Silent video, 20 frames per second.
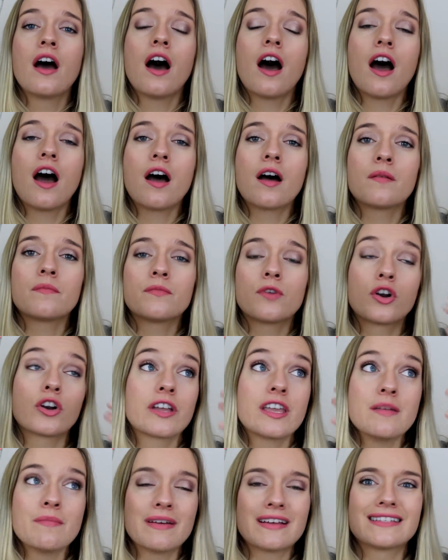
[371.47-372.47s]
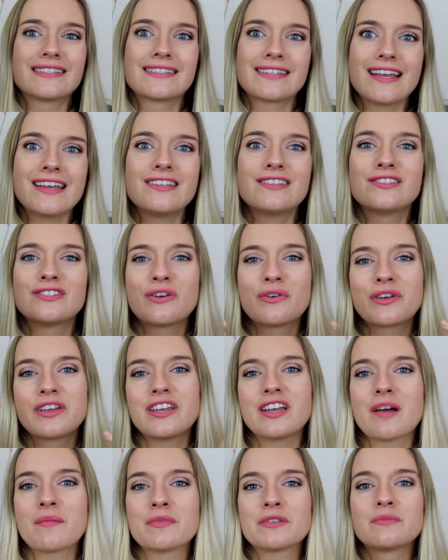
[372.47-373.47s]
or keep my skin
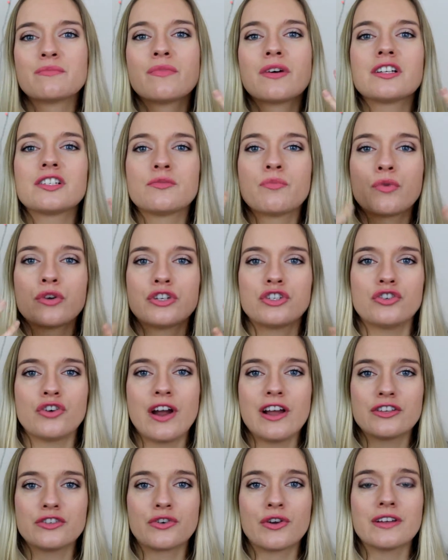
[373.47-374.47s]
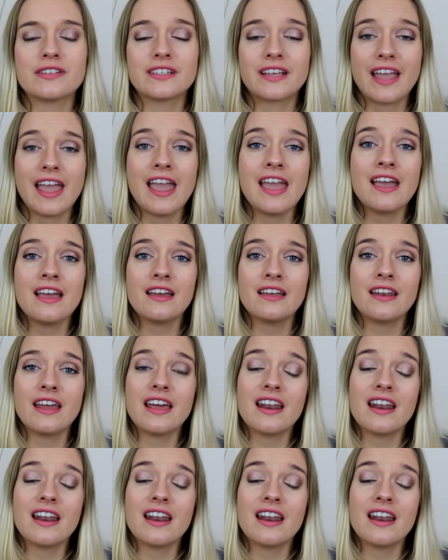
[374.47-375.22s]
soaking up as much moisturizer as it can.